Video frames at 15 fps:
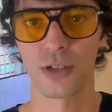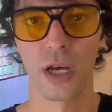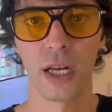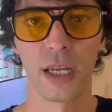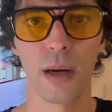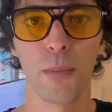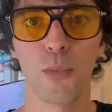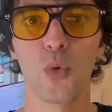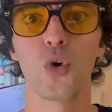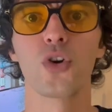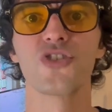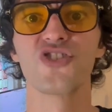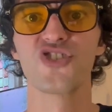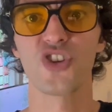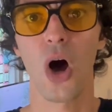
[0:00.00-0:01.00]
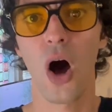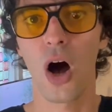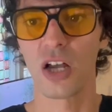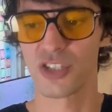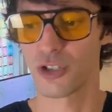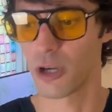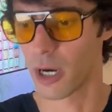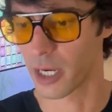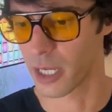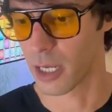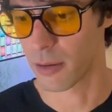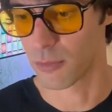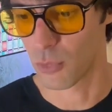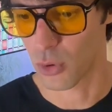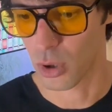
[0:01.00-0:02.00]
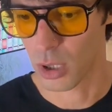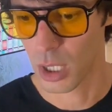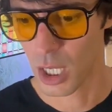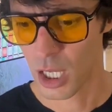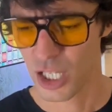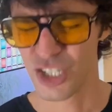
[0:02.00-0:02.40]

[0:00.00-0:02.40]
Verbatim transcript: you gotta get more saws, you gotta get more